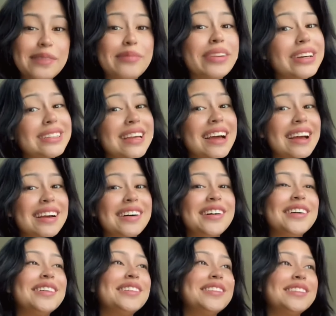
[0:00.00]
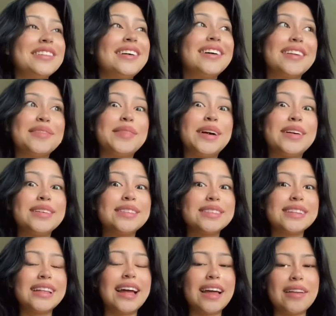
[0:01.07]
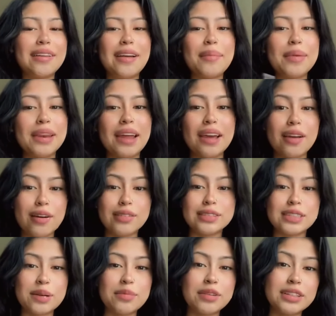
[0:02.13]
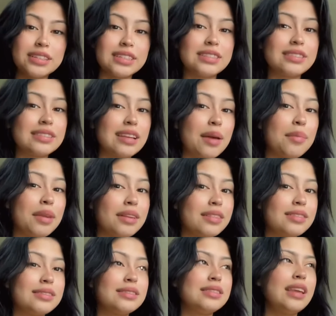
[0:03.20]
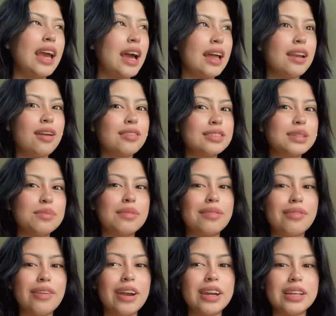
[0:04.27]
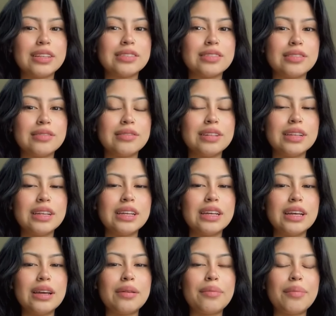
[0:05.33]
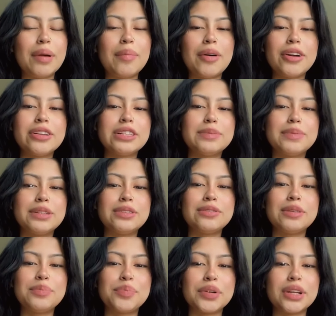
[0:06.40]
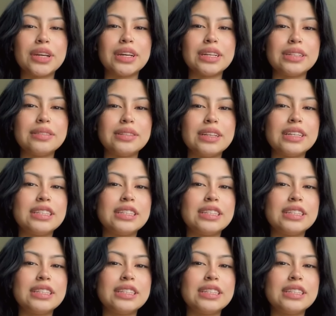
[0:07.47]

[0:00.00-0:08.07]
Plus I go on a boat. I, I mean I go somewhere this I mean yeah, I go somewhere Friday, so my body's been doing pretty good.